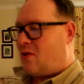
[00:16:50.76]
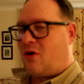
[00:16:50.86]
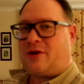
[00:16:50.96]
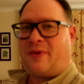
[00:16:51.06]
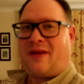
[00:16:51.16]

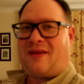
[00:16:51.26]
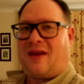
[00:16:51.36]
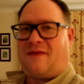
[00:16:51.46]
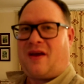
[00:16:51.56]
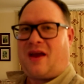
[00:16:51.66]
watch a bit of
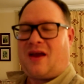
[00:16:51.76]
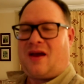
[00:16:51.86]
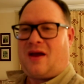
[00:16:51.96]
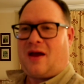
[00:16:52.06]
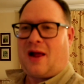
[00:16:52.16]
TV
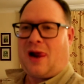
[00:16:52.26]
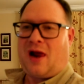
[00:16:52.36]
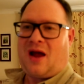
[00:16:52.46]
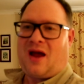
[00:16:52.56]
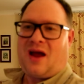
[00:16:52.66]

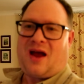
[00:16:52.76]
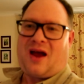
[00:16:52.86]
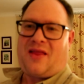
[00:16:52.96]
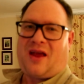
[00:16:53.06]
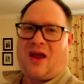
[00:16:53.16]

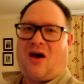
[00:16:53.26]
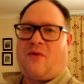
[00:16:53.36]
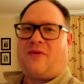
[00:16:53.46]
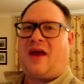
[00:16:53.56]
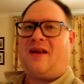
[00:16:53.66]
and then get
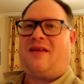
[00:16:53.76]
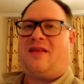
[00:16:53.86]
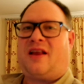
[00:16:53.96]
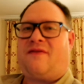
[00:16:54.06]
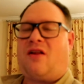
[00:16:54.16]
on with
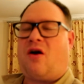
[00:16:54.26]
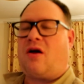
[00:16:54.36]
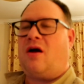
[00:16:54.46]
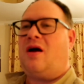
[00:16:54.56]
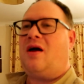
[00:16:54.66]
editing this vlog.